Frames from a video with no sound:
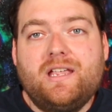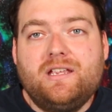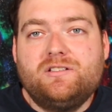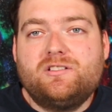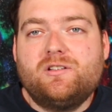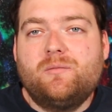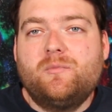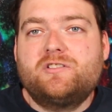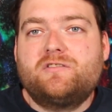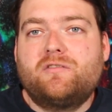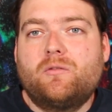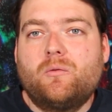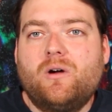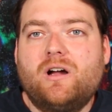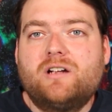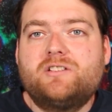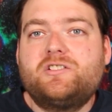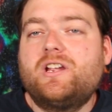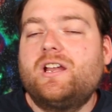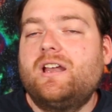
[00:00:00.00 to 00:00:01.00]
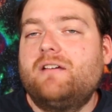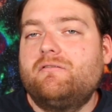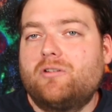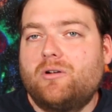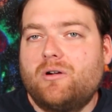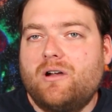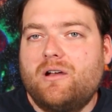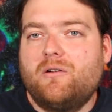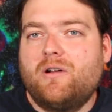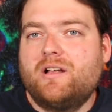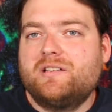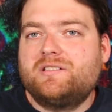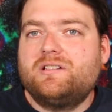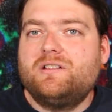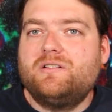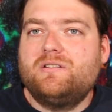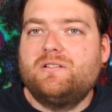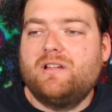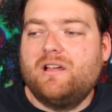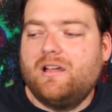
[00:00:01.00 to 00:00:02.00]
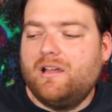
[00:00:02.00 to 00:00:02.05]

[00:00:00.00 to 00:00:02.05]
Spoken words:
thank you so much for watching and have a great rest of your